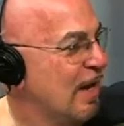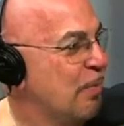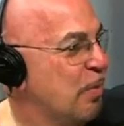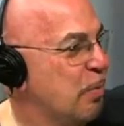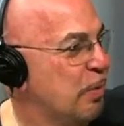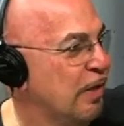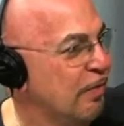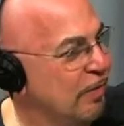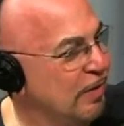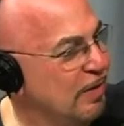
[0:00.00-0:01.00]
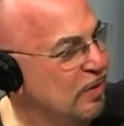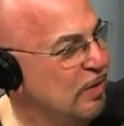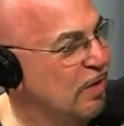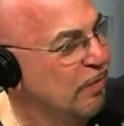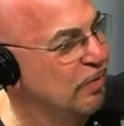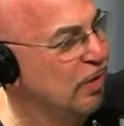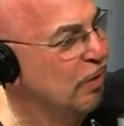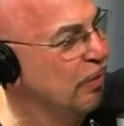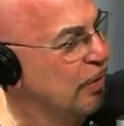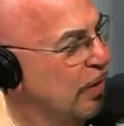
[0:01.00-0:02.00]
And people were like, really? This stuff was
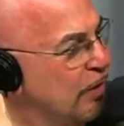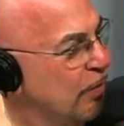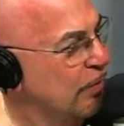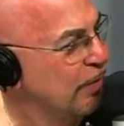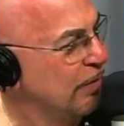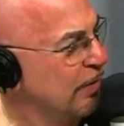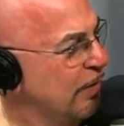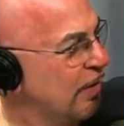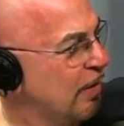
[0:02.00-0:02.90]
all going on in the world?